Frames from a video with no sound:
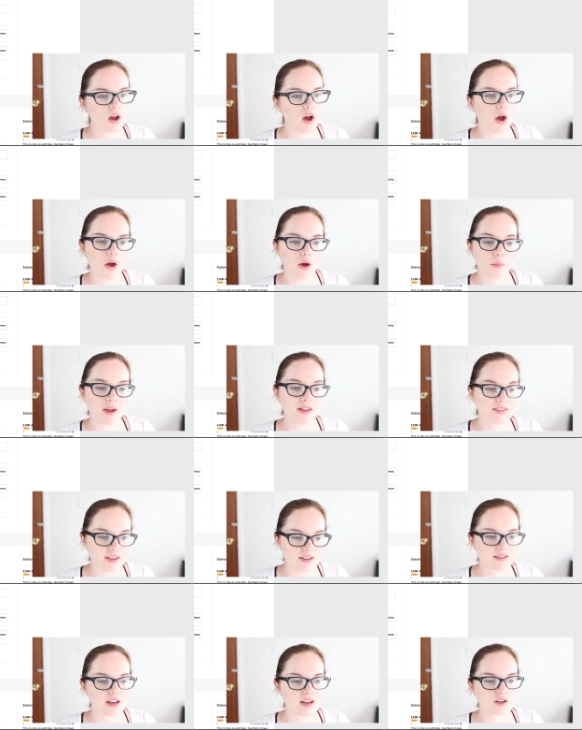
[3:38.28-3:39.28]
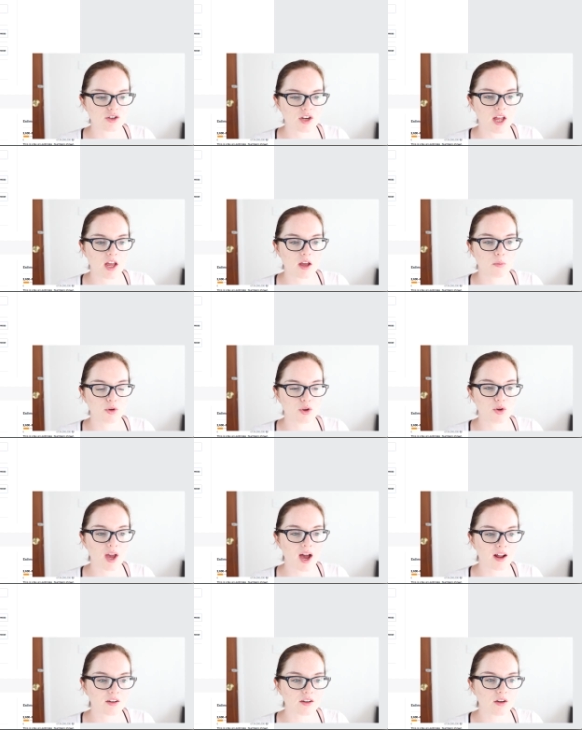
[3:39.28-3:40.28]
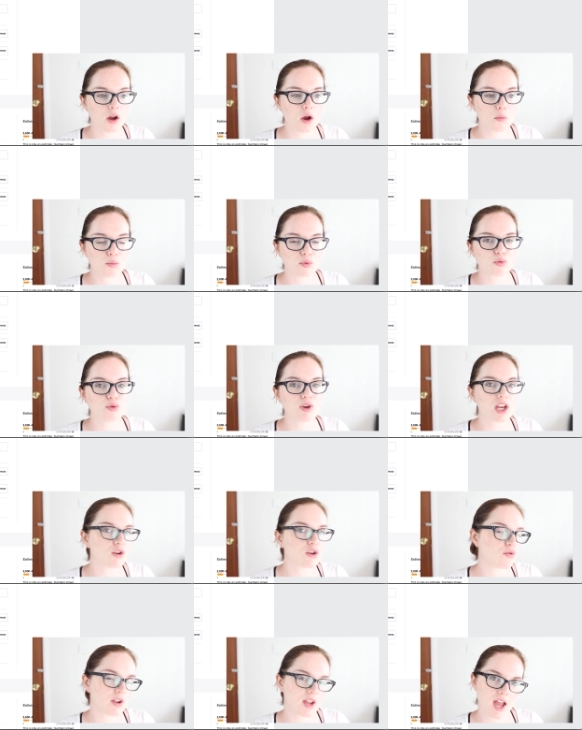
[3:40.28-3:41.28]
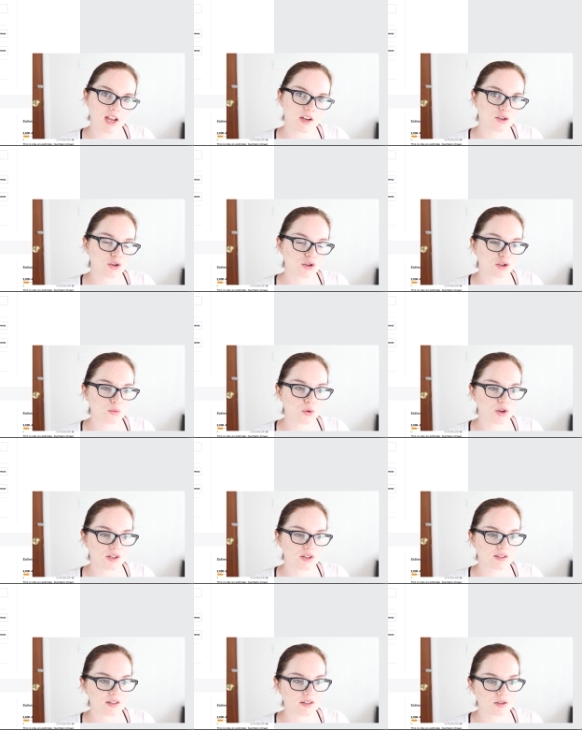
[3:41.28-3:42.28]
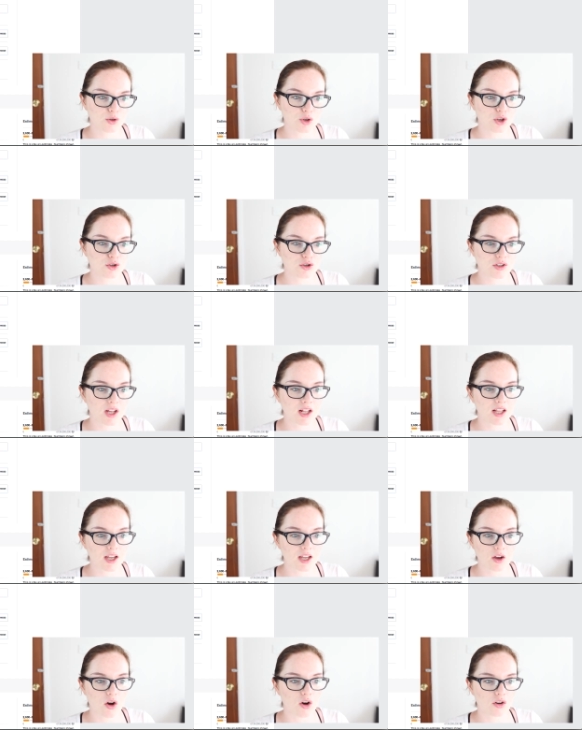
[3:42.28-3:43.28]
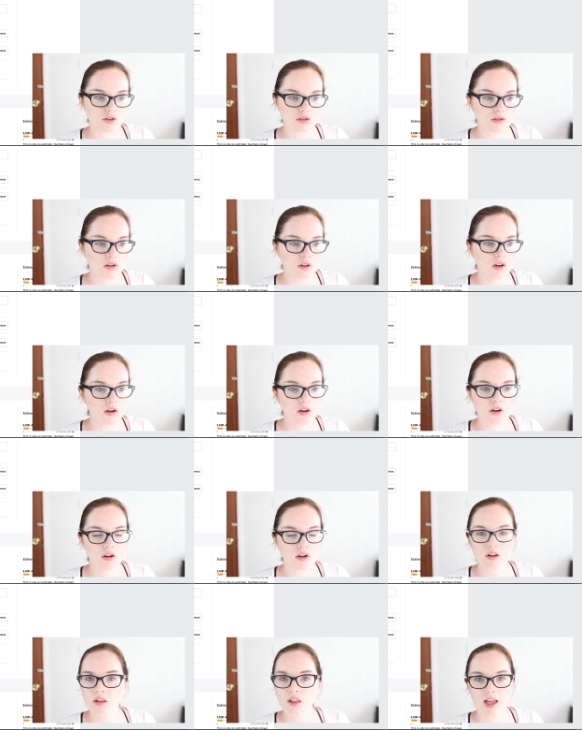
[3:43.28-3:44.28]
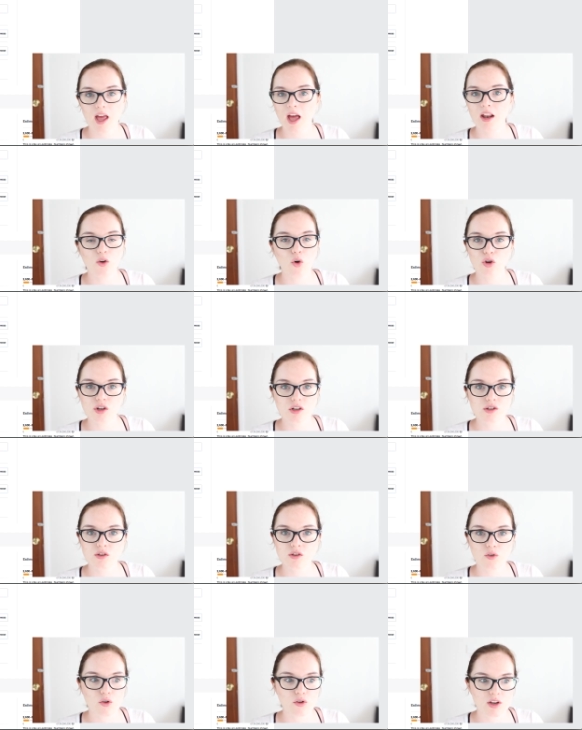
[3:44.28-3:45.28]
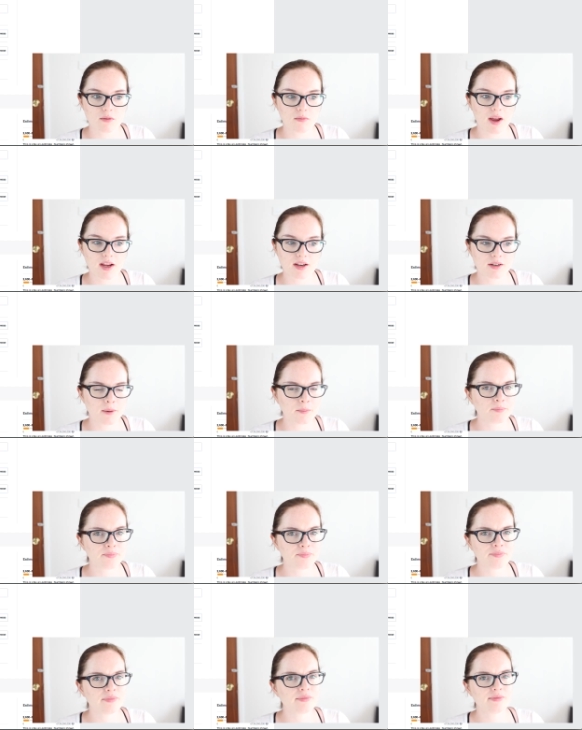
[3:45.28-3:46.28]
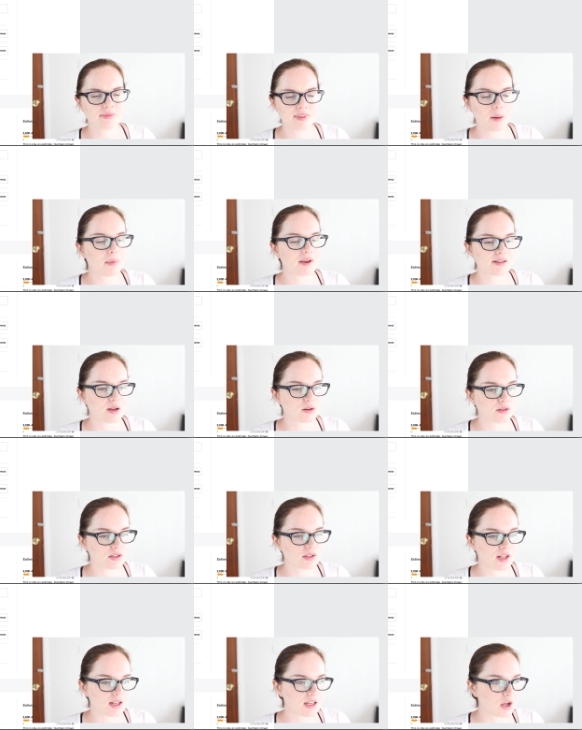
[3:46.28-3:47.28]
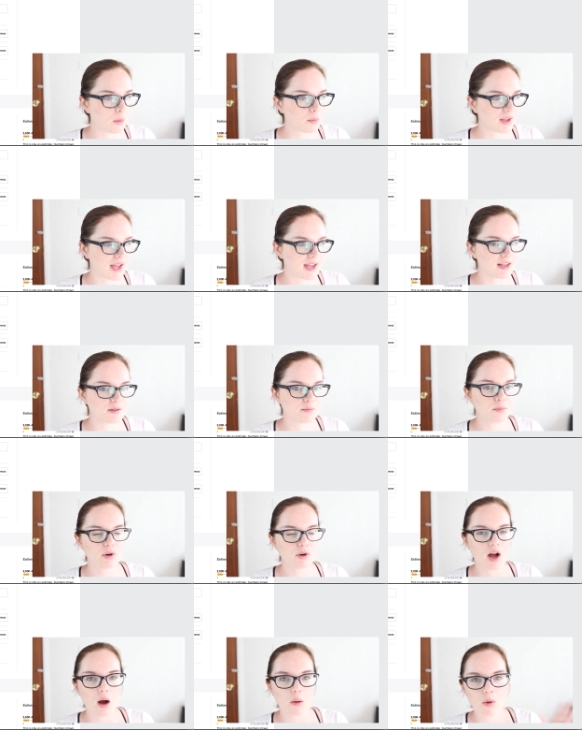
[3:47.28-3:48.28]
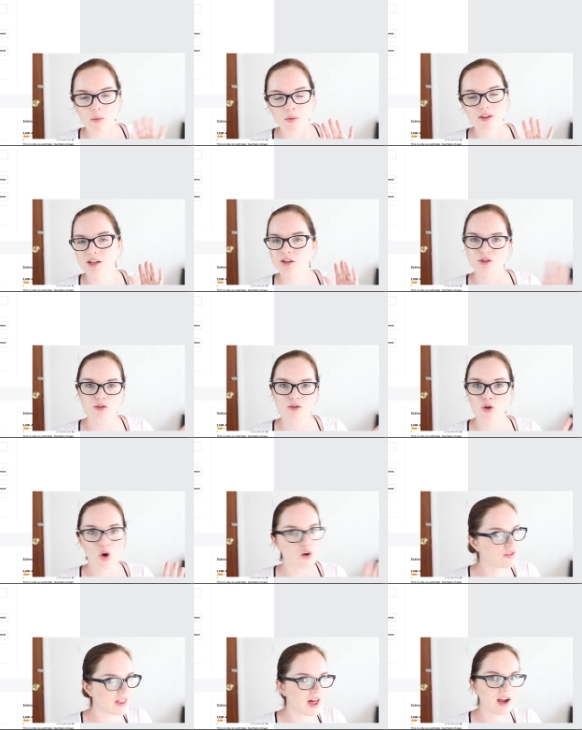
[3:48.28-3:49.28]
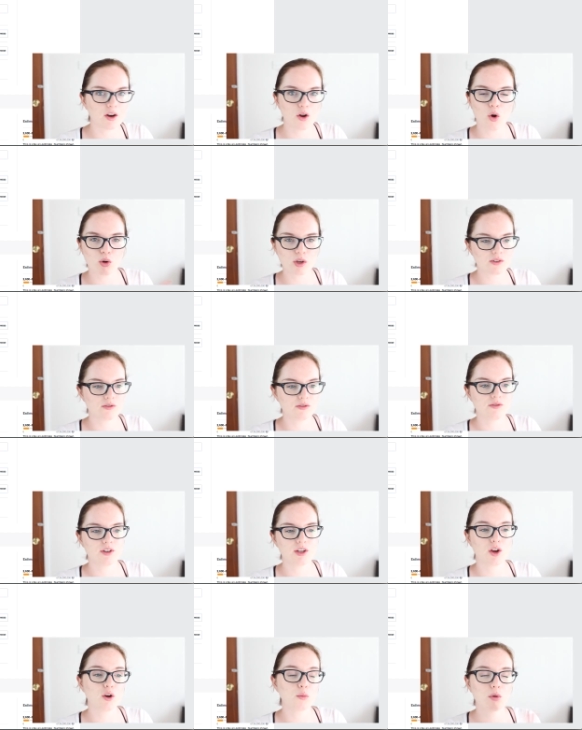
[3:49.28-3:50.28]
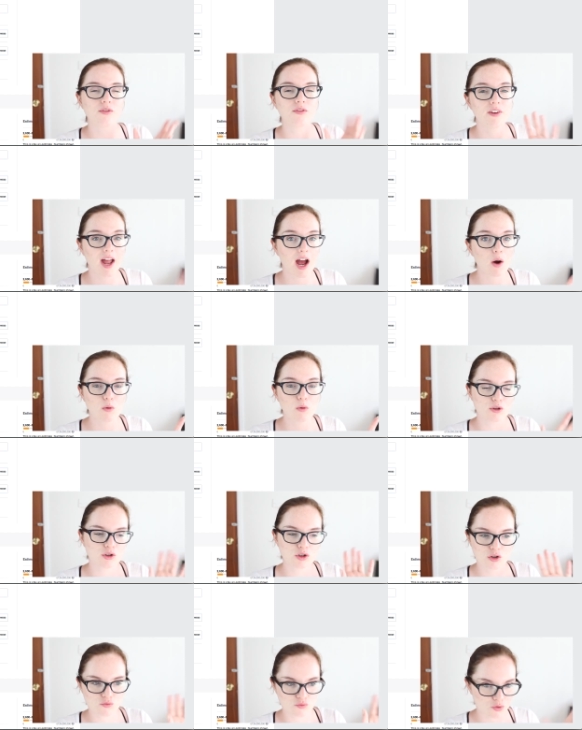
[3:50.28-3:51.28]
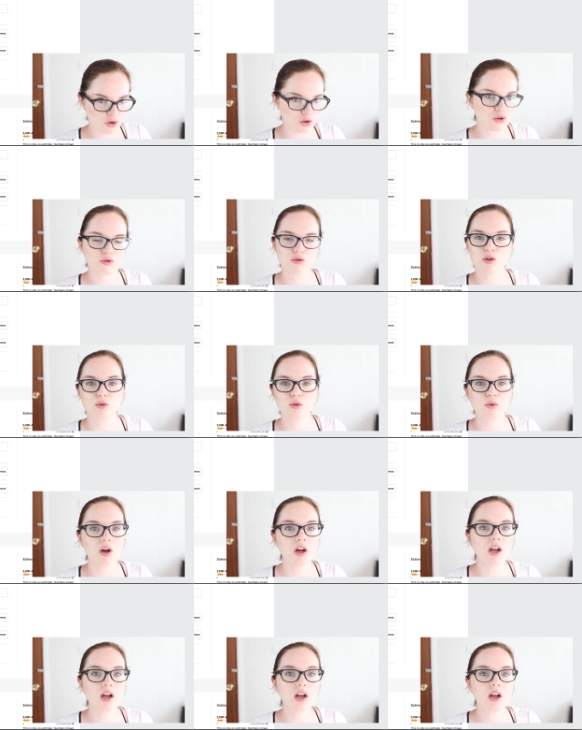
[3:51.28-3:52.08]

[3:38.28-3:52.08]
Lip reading: in this section here. But you can pre-create custom audiences, so you can just click on like an audience you've already made. That may sound slightly complicated, but I'll probably cover that in a whole different video. But for now, we're just going to run through